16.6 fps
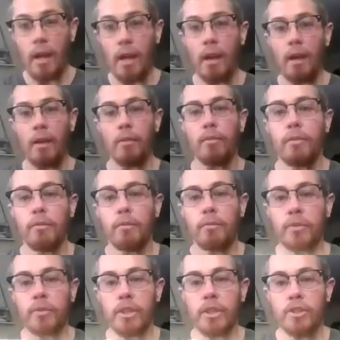of
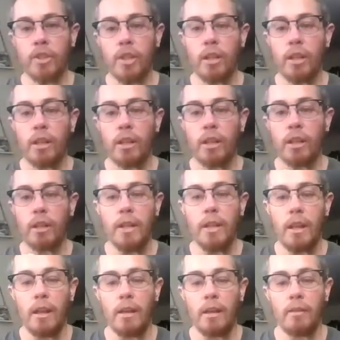stitching or
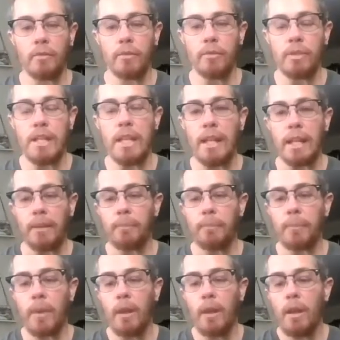of knitting.
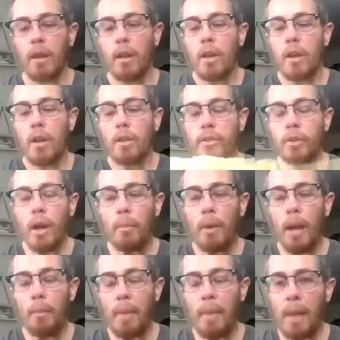So I'm
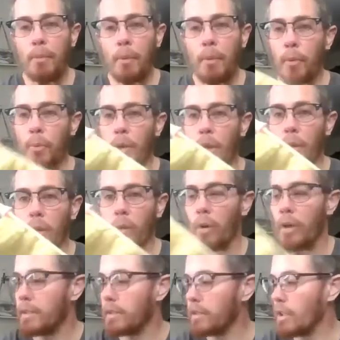I'm happy with the
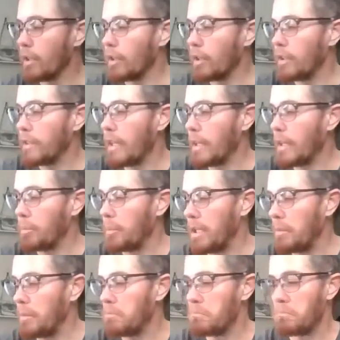progress. It's only going to take
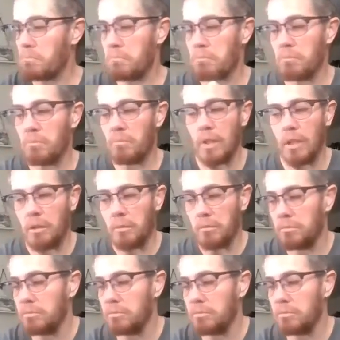me, you know,